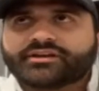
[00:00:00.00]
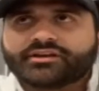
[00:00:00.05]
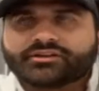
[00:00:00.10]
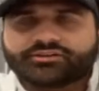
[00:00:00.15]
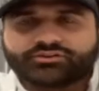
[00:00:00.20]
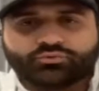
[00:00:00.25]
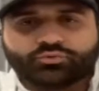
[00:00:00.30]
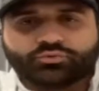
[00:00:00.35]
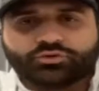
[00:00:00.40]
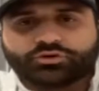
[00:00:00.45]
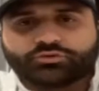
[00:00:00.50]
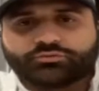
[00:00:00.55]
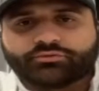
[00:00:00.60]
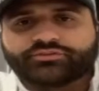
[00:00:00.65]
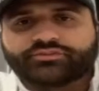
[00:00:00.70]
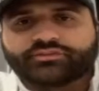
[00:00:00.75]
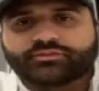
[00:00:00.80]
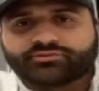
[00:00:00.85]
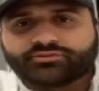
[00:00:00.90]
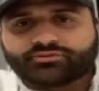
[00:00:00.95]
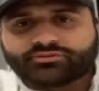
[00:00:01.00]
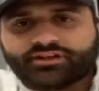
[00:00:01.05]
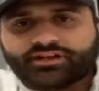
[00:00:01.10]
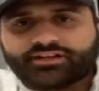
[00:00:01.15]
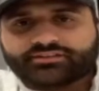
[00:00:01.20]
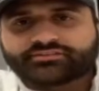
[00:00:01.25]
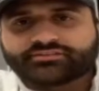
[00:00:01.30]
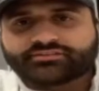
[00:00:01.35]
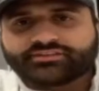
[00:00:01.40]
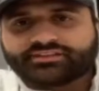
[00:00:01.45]
you work with them, you
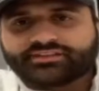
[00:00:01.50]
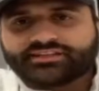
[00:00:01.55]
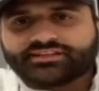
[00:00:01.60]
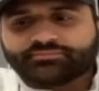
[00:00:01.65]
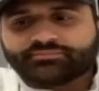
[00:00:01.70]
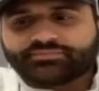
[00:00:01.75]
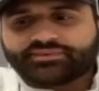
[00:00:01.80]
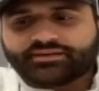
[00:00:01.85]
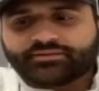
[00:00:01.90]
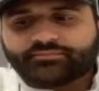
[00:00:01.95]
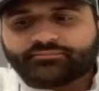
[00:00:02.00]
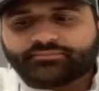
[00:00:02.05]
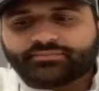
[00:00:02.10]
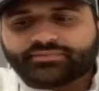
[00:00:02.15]
constantly keep them